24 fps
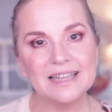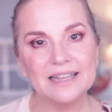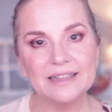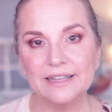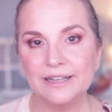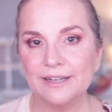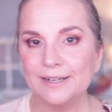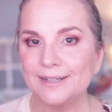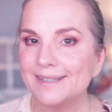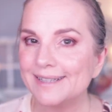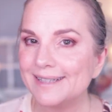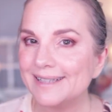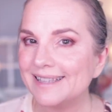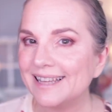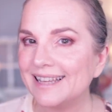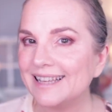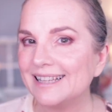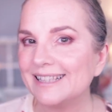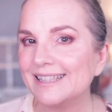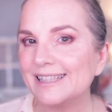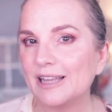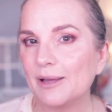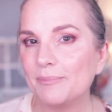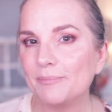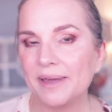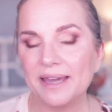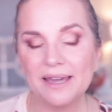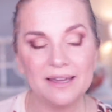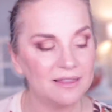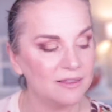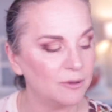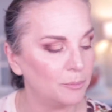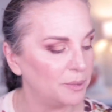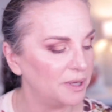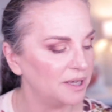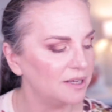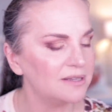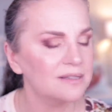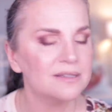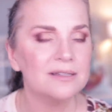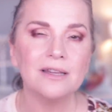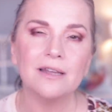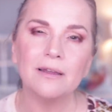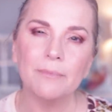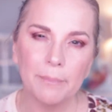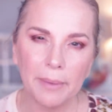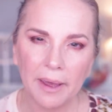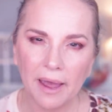the littlest things that make the
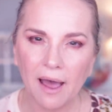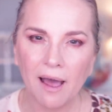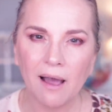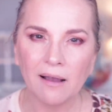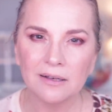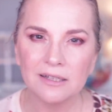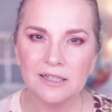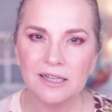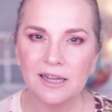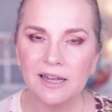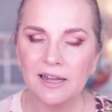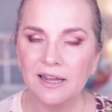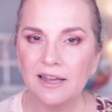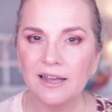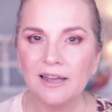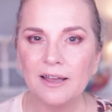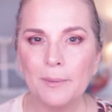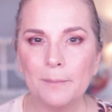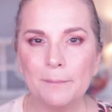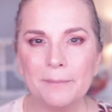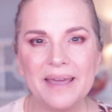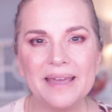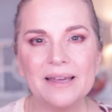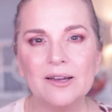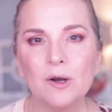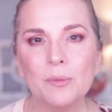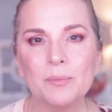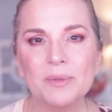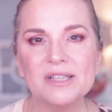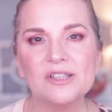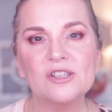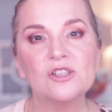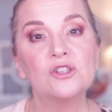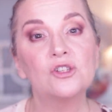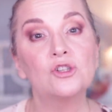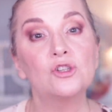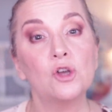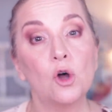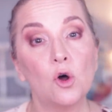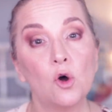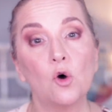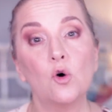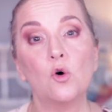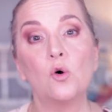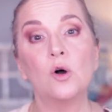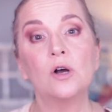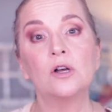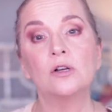biggest impact. Makeup is
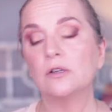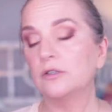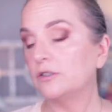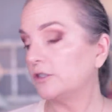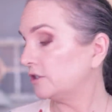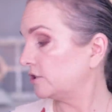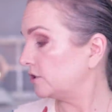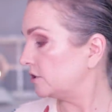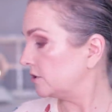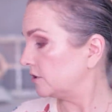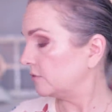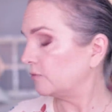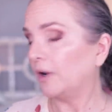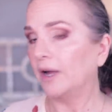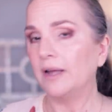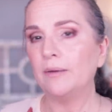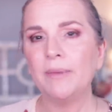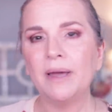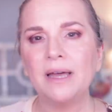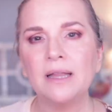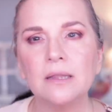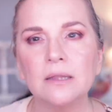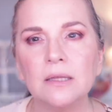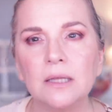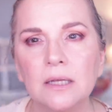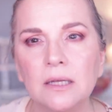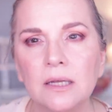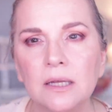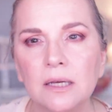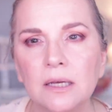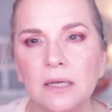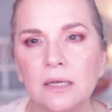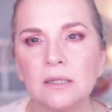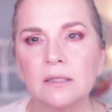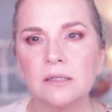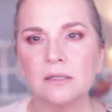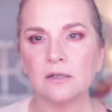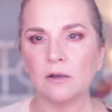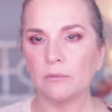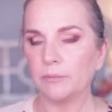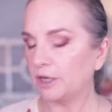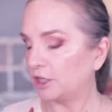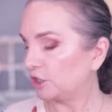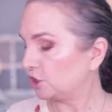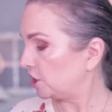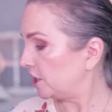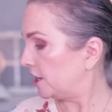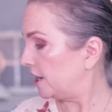so, so why am I leaning in so
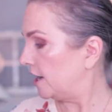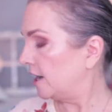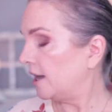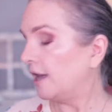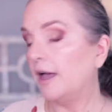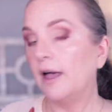much?